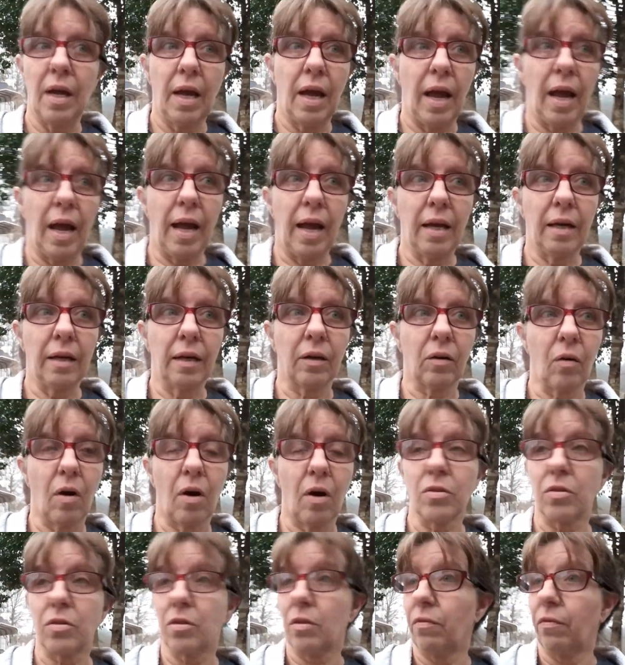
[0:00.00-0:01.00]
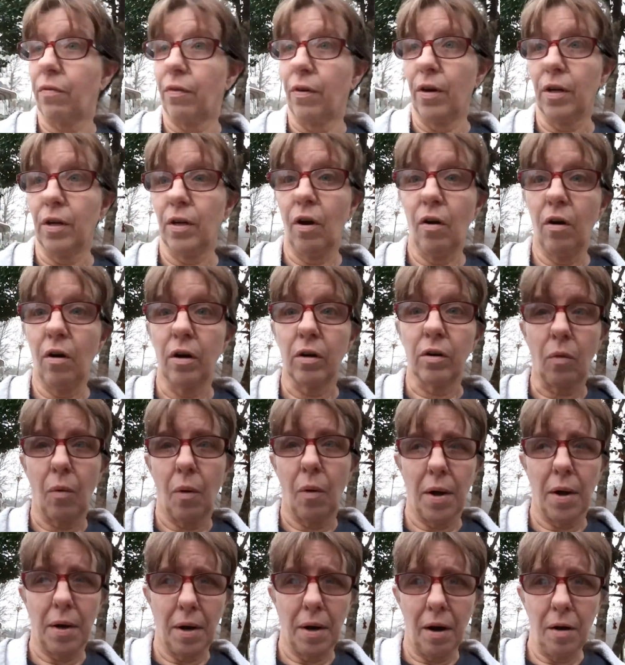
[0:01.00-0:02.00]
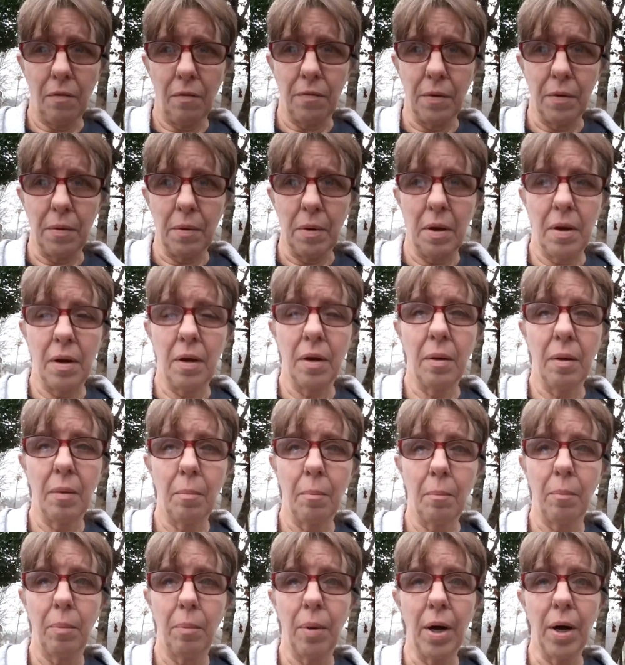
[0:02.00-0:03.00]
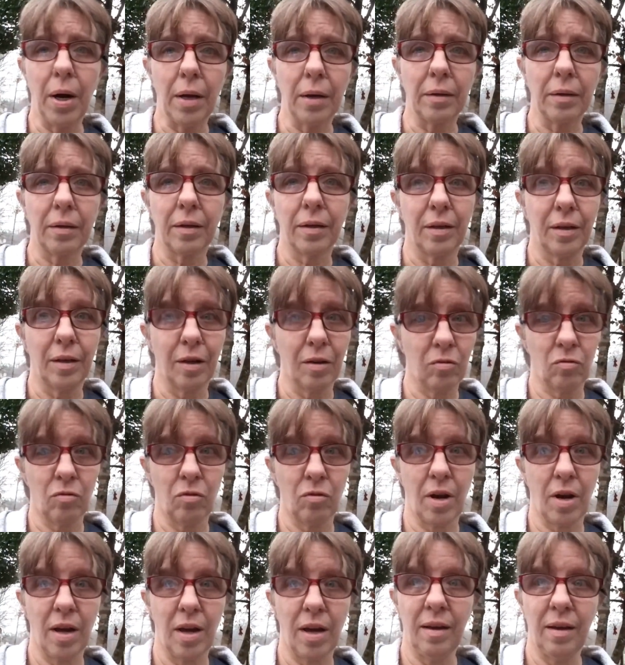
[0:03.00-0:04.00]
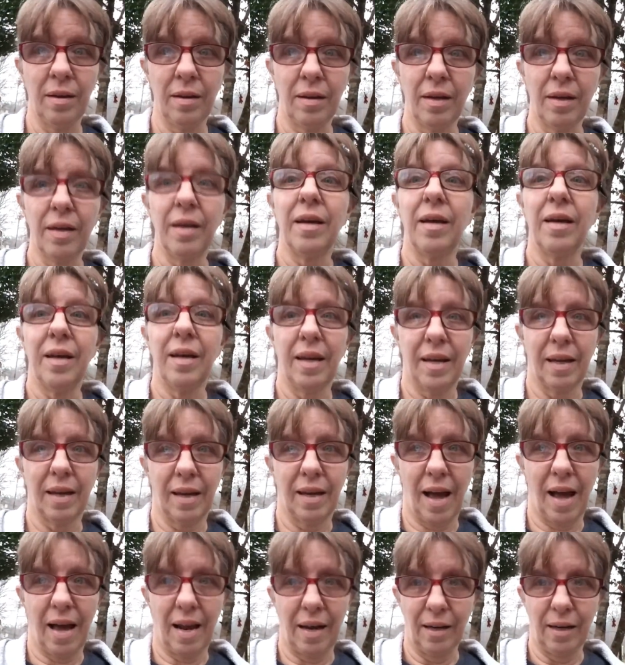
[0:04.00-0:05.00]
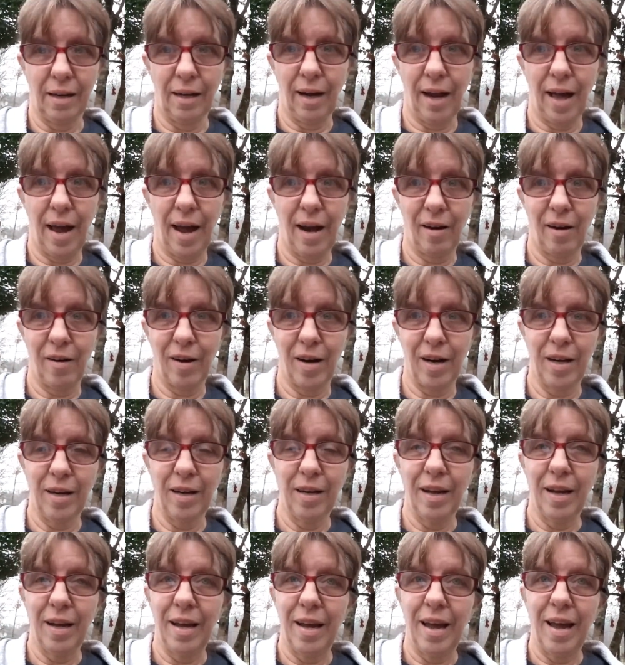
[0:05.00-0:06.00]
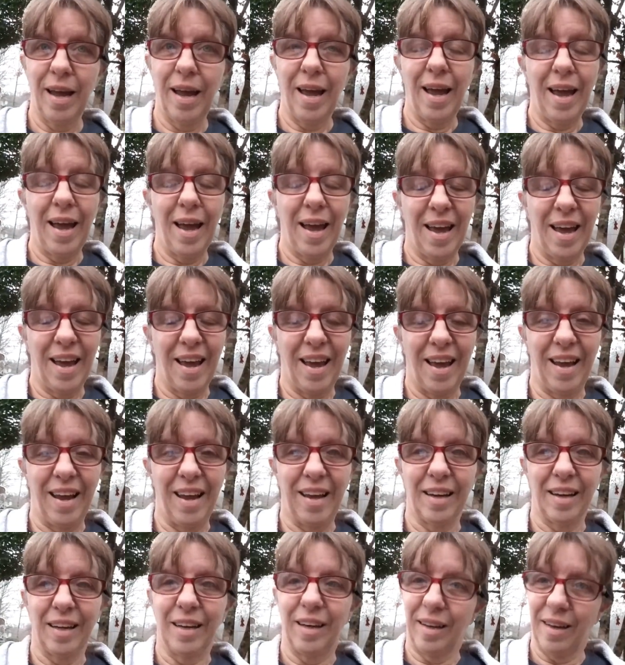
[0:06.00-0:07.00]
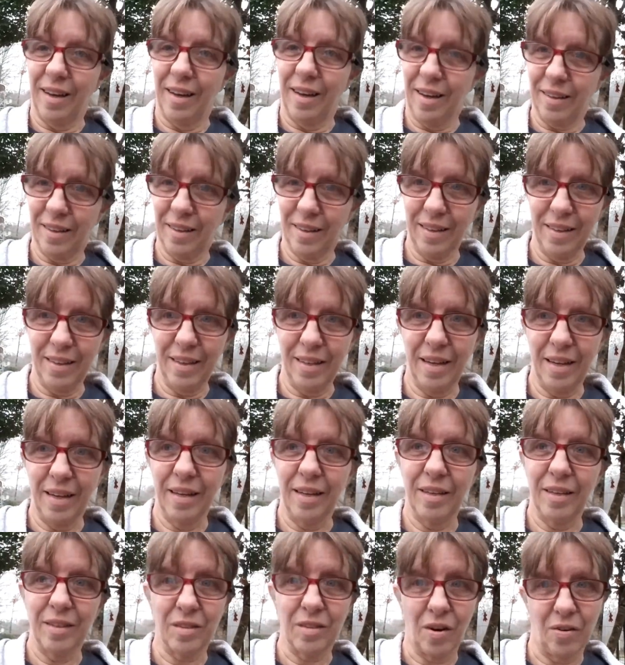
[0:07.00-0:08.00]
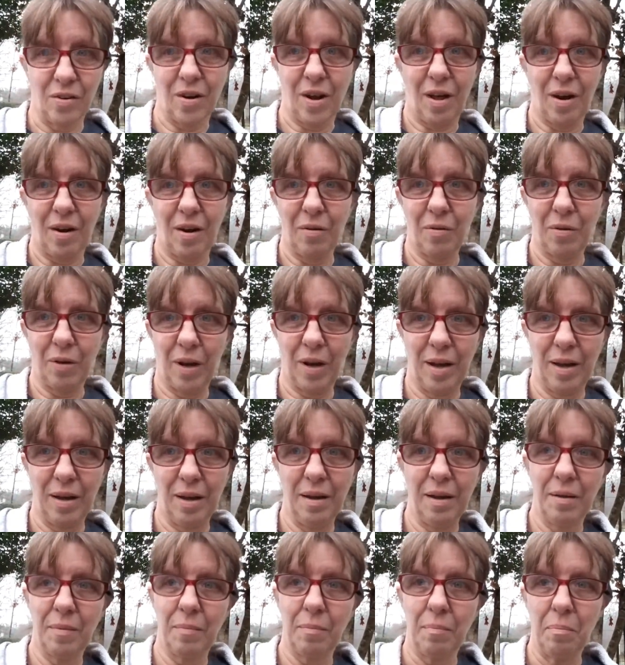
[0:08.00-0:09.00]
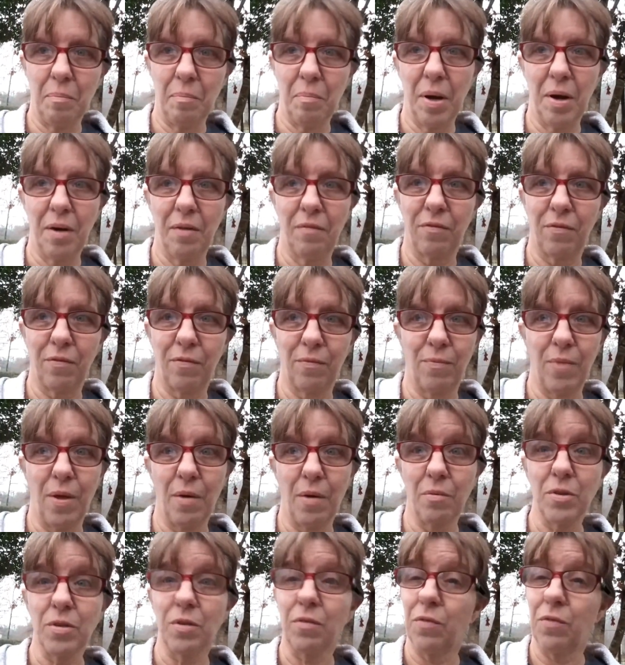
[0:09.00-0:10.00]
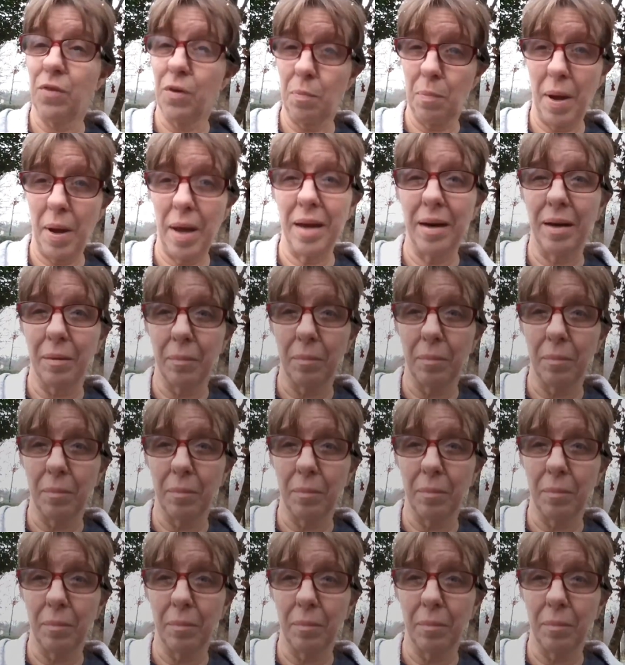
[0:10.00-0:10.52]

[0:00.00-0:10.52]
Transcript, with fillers: and across the front yard quite often, but yesterday it got a little hairy. And luckily, it turned out okay, but there was a few panic